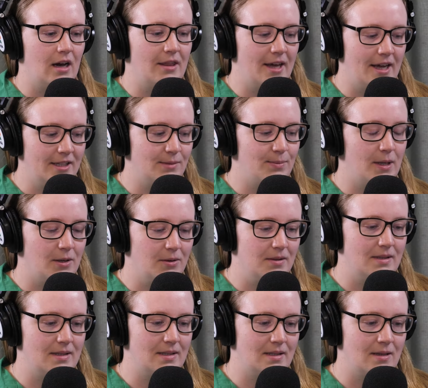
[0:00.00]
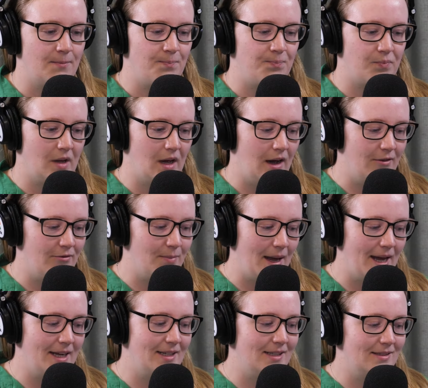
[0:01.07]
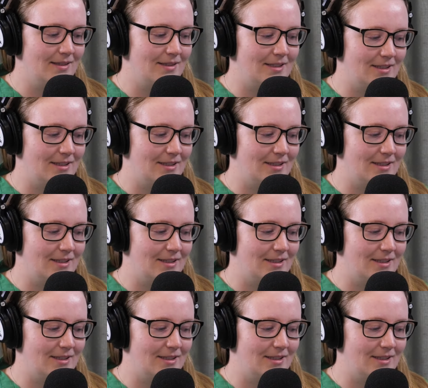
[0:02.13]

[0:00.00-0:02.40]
that is because I've made